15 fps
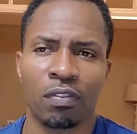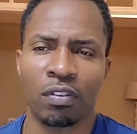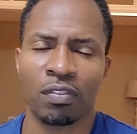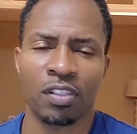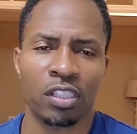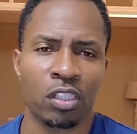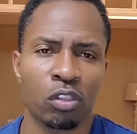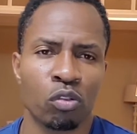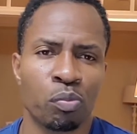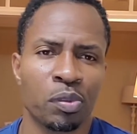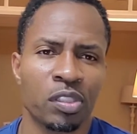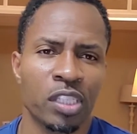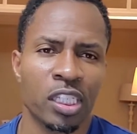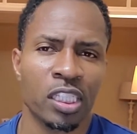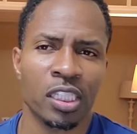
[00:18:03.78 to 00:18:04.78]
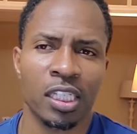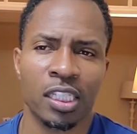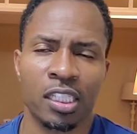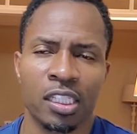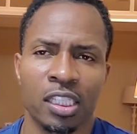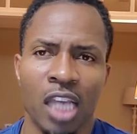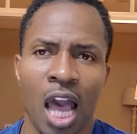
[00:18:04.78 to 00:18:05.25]
if it's a new position at
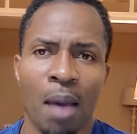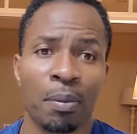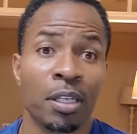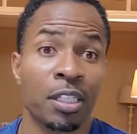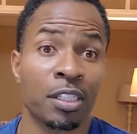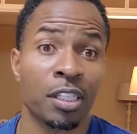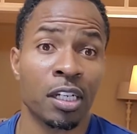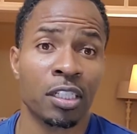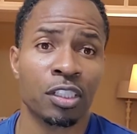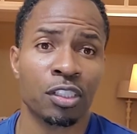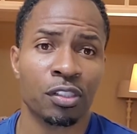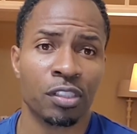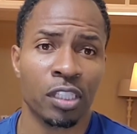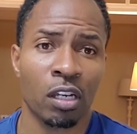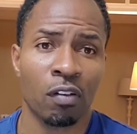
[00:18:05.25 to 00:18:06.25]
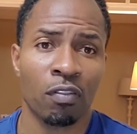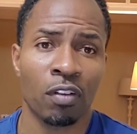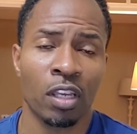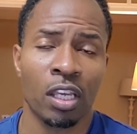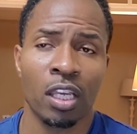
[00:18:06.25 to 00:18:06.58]
your job, conduct yourself